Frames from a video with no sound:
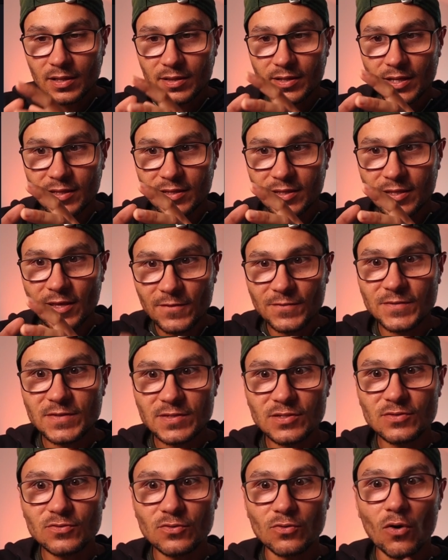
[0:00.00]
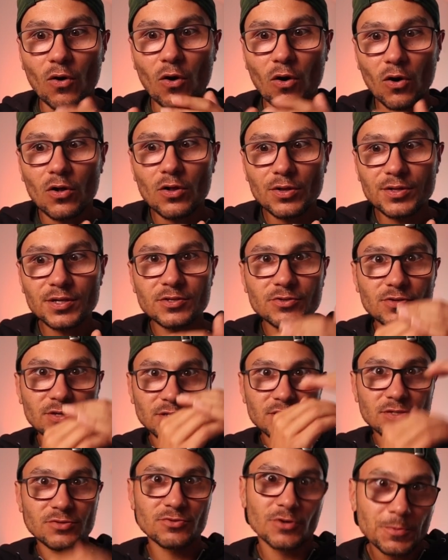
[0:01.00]
that gives you all the
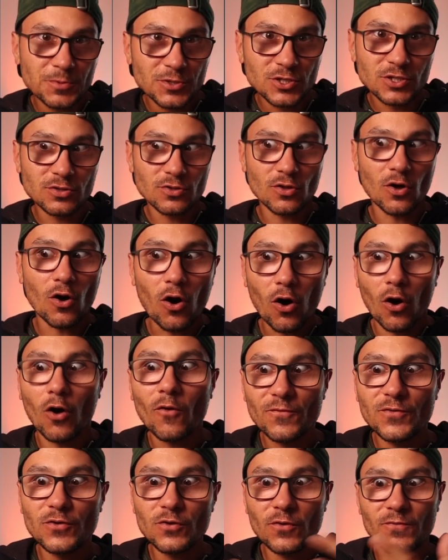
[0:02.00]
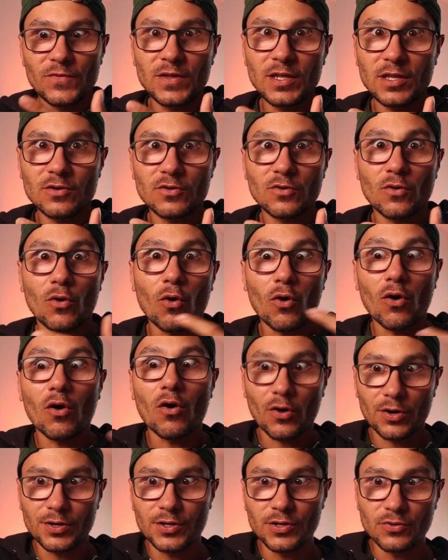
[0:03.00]
transcription of your video or
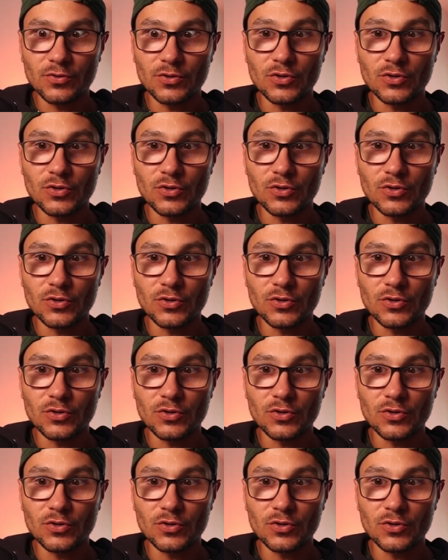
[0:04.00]
audio.